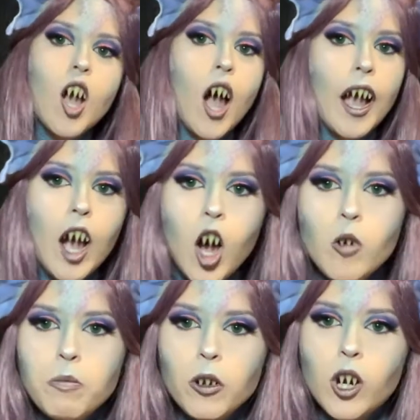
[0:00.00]
I
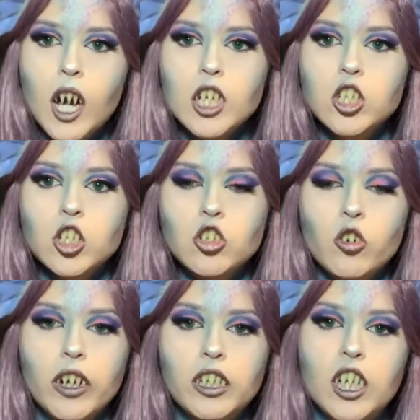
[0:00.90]
hope you guys
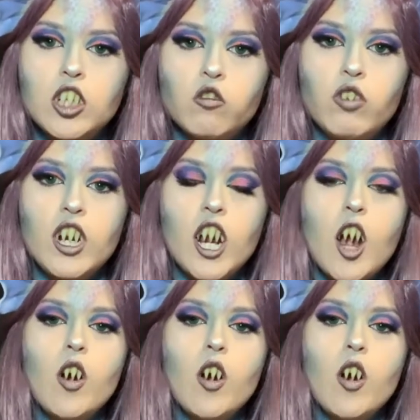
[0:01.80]
enjoyed this video.